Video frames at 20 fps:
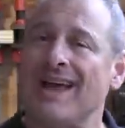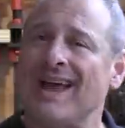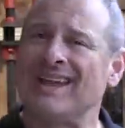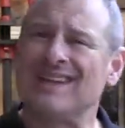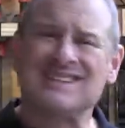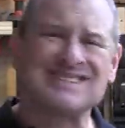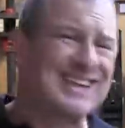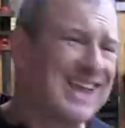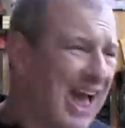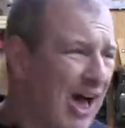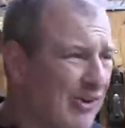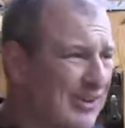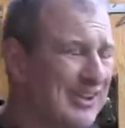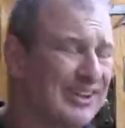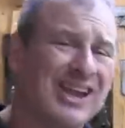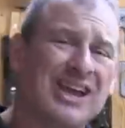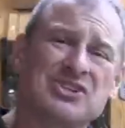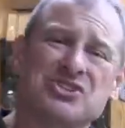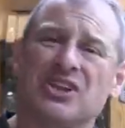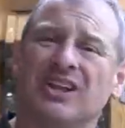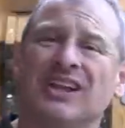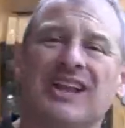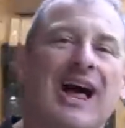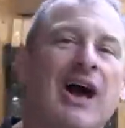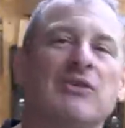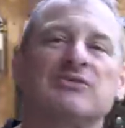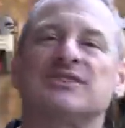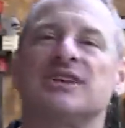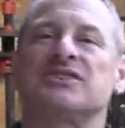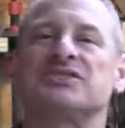And this calculation
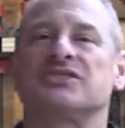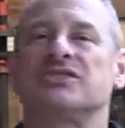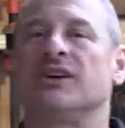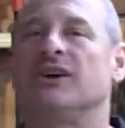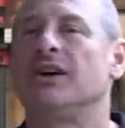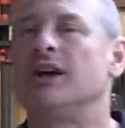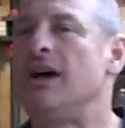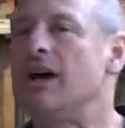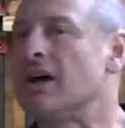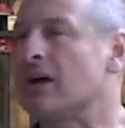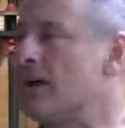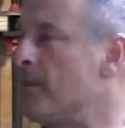allows us to